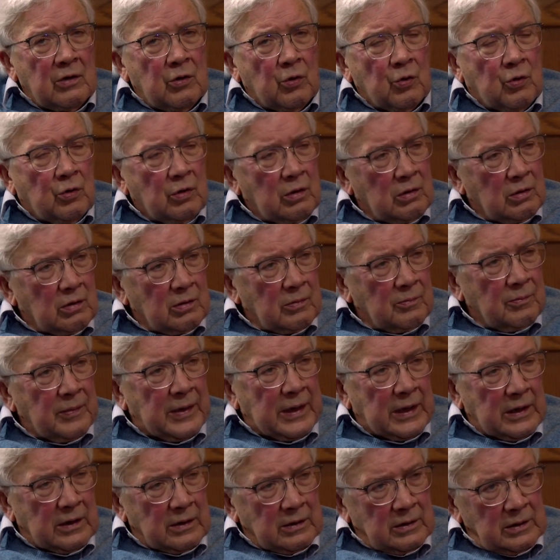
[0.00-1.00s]
local
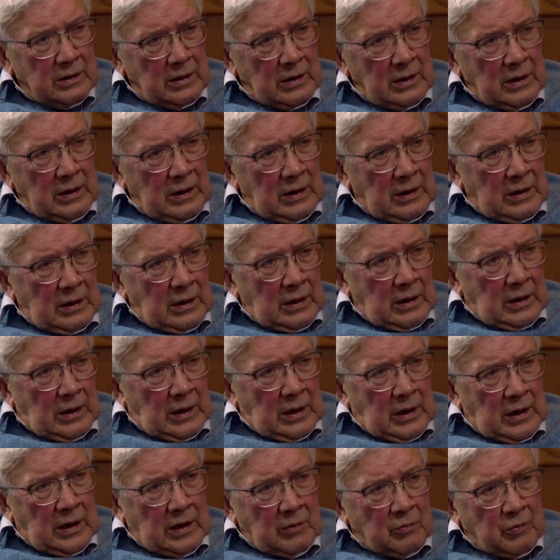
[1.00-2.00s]
men.
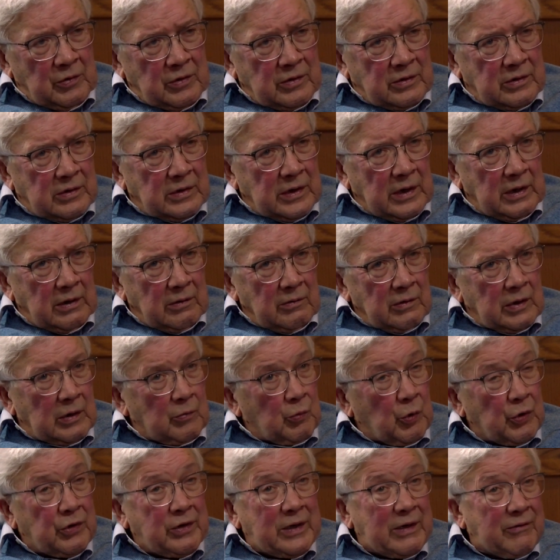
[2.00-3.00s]
It
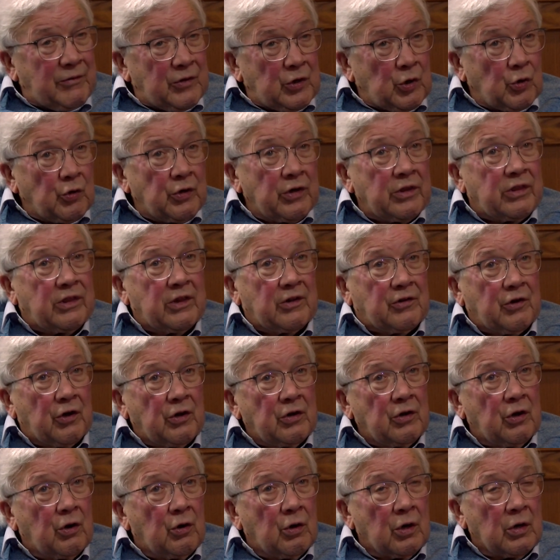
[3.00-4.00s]
wasn't even known as the
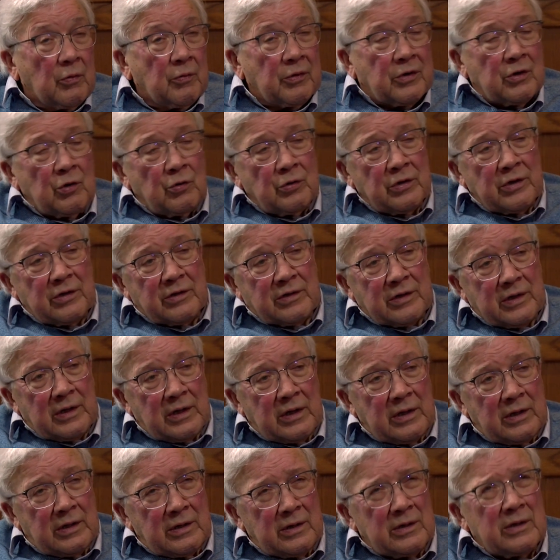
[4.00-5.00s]
town hall. It was known as
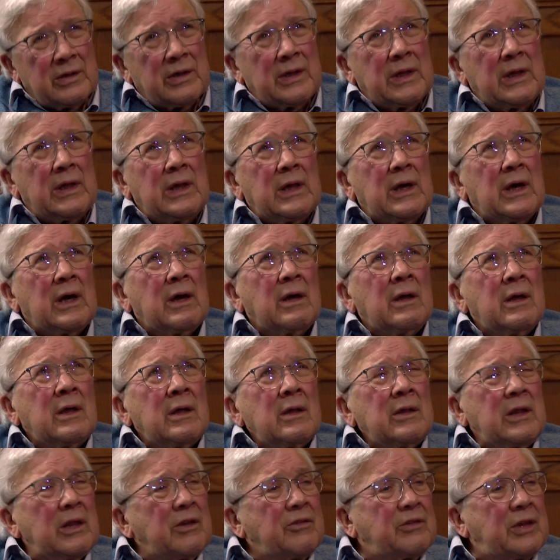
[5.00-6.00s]
the
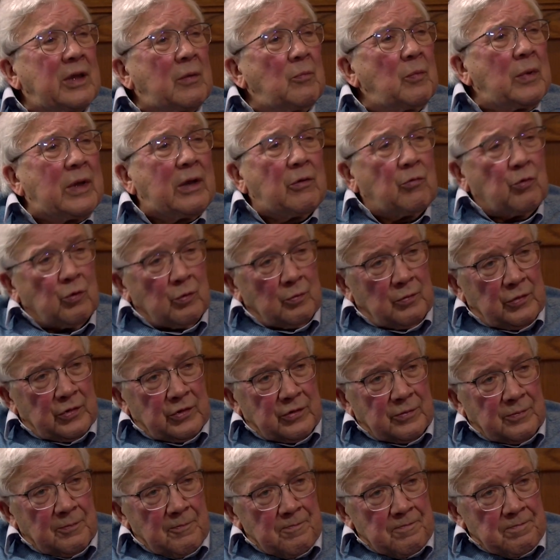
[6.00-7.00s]
assembly
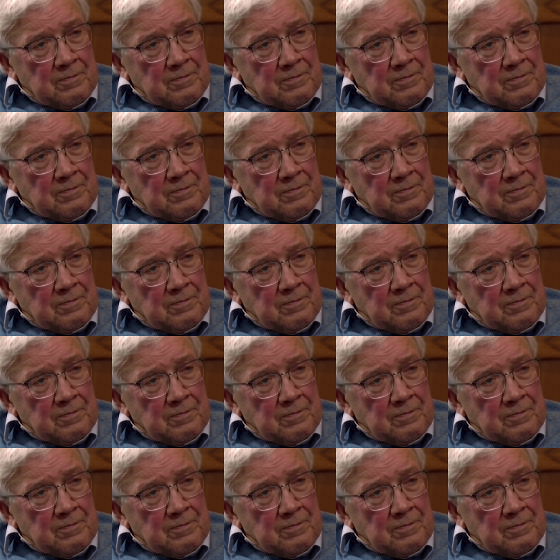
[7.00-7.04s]
rooms.